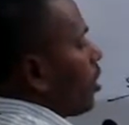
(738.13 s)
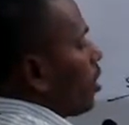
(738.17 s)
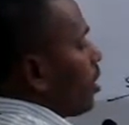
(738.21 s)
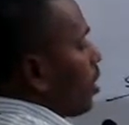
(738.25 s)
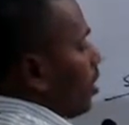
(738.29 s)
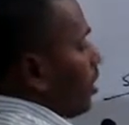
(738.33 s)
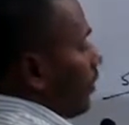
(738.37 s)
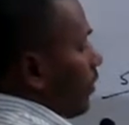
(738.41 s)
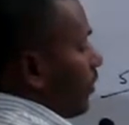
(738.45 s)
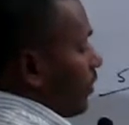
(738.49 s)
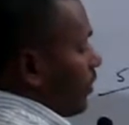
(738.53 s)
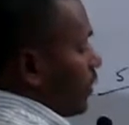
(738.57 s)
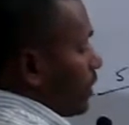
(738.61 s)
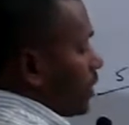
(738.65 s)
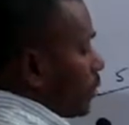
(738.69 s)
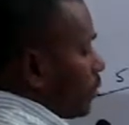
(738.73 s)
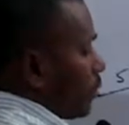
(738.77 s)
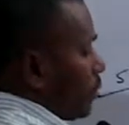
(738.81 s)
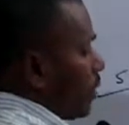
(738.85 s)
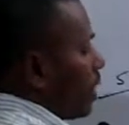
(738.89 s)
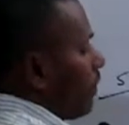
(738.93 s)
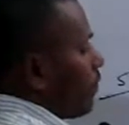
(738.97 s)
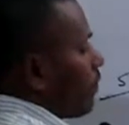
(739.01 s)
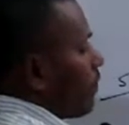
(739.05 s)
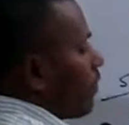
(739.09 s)
uh, what you call
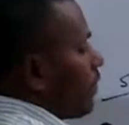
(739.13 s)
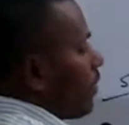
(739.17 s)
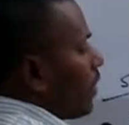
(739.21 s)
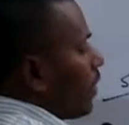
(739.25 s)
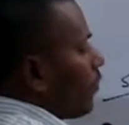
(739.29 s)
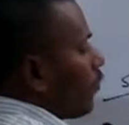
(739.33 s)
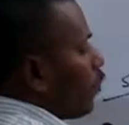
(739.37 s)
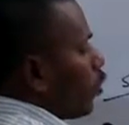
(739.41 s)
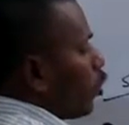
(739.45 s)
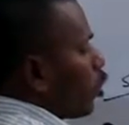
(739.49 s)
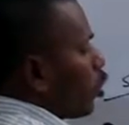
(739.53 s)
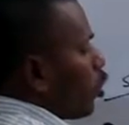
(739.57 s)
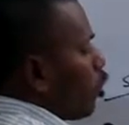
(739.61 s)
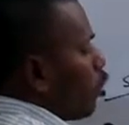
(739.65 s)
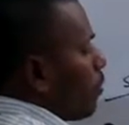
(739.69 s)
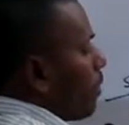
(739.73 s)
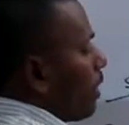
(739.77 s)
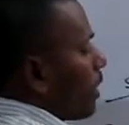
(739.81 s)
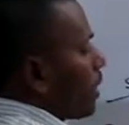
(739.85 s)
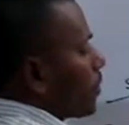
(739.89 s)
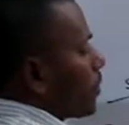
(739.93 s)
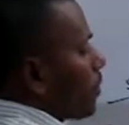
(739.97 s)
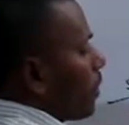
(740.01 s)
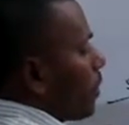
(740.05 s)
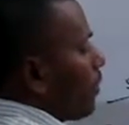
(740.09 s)
speed 54
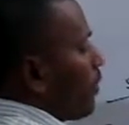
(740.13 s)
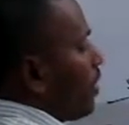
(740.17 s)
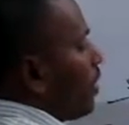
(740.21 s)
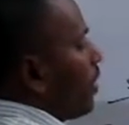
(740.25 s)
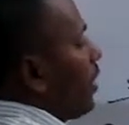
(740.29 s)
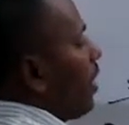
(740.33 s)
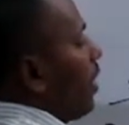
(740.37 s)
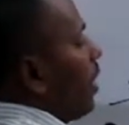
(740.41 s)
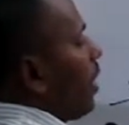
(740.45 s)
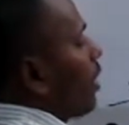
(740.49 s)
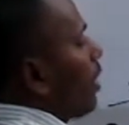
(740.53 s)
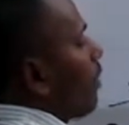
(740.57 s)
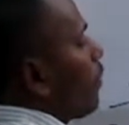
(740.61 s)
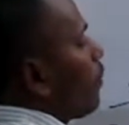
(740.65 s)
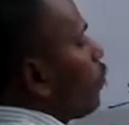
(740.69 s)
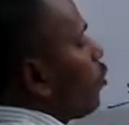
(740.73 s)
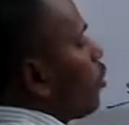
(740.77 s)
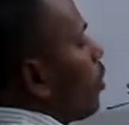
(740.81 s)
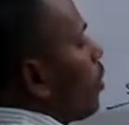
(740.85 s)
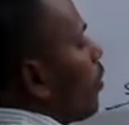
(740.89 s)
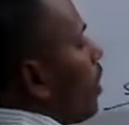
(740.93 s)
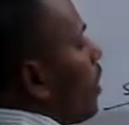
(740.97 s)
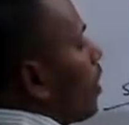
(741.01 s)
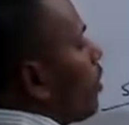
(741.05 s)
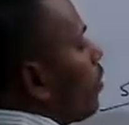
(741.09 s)
kilometers per hour if you
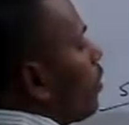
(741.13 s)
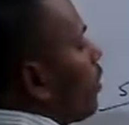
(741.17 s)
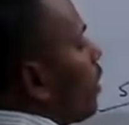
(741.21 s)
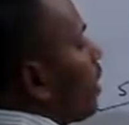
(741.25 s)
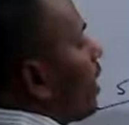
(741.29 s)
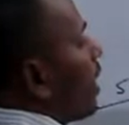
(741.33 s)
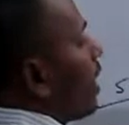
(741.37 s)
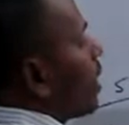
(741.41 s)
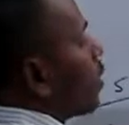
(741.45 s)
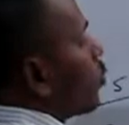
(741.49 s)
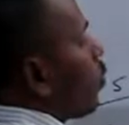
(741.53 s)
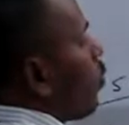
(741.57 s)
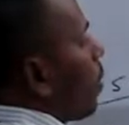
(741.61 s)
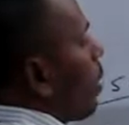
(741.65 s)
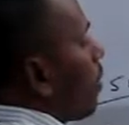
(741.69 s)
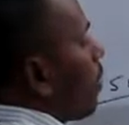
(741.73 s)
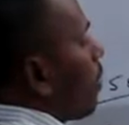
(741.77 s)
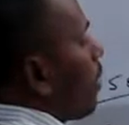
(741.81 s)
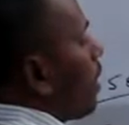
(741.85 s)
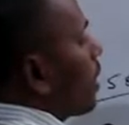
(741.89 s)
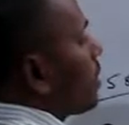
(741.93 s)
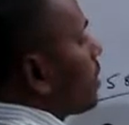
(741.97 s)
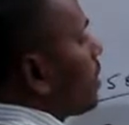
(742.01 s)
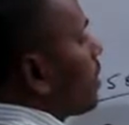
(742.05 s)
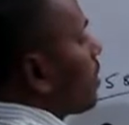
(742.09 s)
divide you will get it as 1
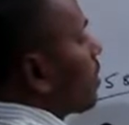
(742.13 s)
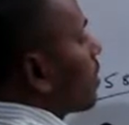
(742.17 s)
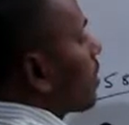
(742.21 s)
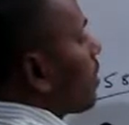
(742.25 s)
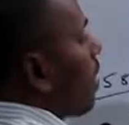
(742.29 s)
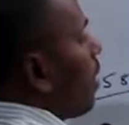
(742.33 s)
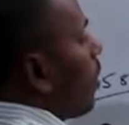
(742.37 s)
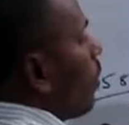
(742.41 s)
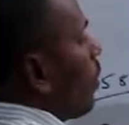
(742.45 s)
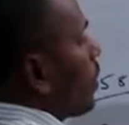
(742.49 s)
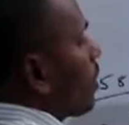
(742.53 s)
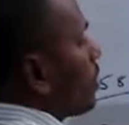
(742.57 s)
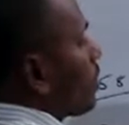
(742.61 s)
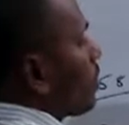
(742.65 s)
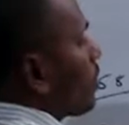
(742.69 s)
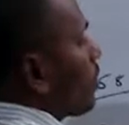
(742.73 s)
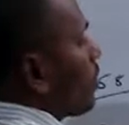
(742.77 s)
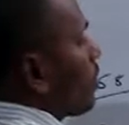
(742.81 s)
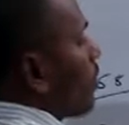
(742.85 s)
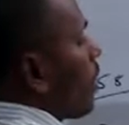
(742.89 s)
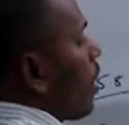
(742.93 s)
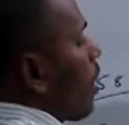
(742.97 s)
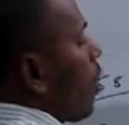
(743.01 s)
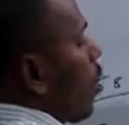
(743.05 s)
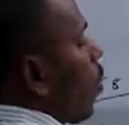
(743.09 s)
by 6 hours
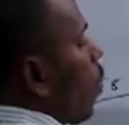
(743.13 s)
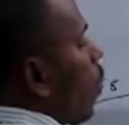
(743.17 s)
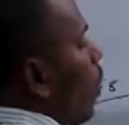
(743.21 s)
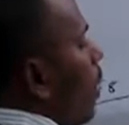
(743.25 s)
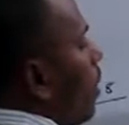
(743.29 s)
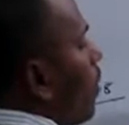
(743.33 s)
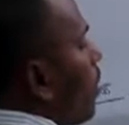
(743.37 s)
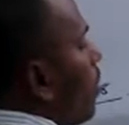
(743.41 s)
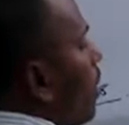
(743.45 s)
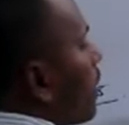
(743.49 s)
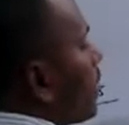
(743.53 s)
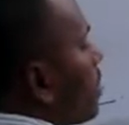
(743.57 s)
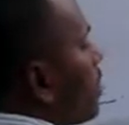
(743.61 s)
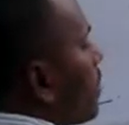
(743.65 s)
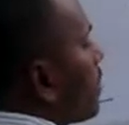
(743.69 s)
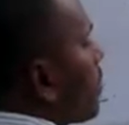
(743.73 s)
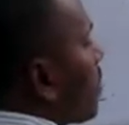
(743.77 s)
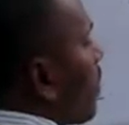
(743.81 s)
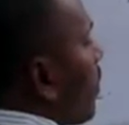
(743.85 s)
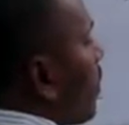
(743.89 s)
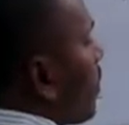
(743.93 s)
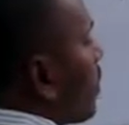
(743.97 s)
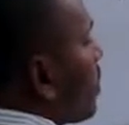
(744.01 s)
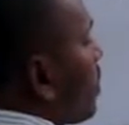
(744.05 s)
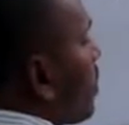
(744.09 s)
1 by 6
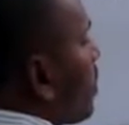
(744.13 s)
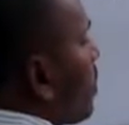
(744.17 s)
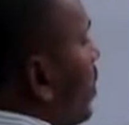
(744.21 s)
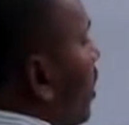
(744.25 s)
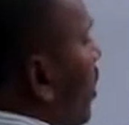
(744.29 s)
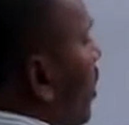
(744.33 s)
hours is